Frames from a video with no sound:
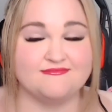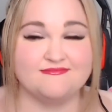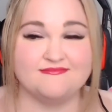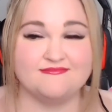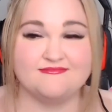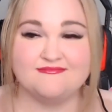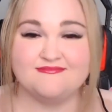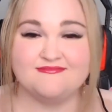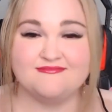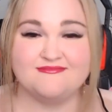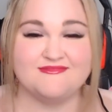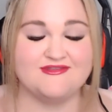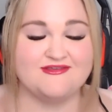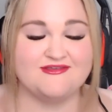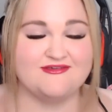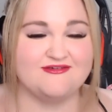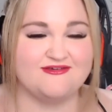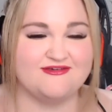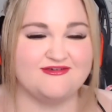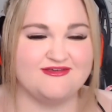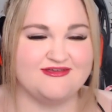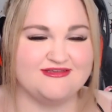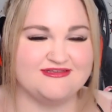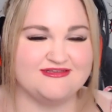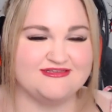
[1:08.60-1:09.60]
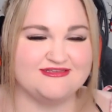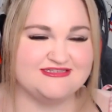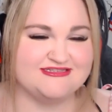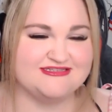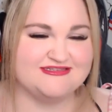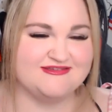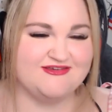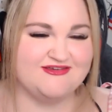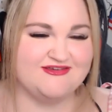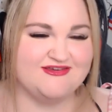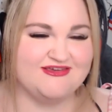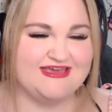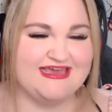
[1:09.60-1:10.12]
Mm, gosh.
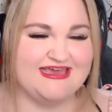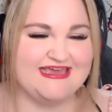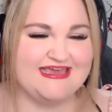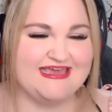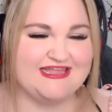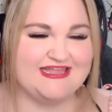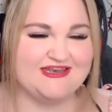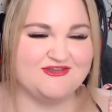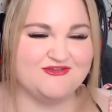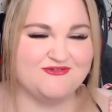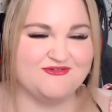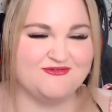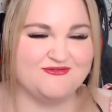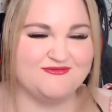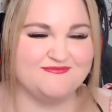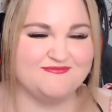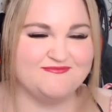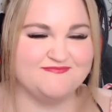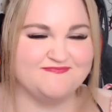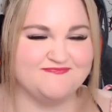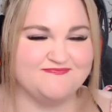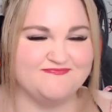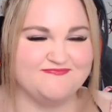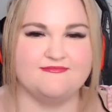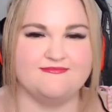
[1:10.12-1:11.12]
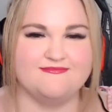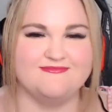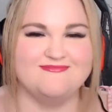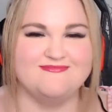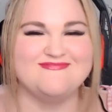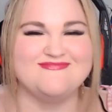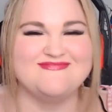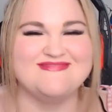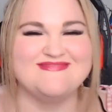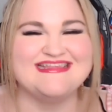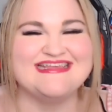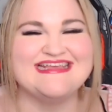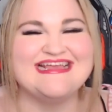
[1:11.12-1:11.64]
Okay, Kendall. Jerk Dungeon
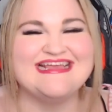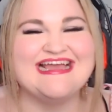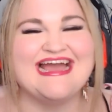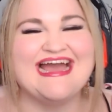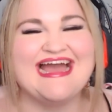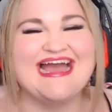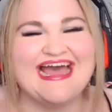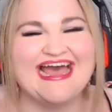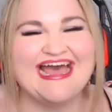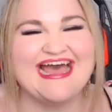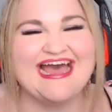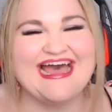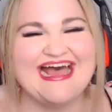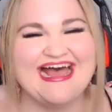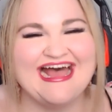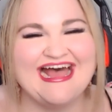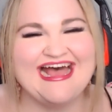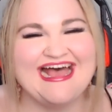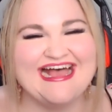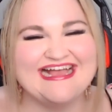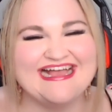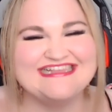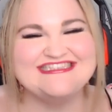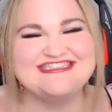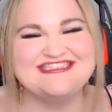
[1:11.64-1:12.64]
is being pity spanked down.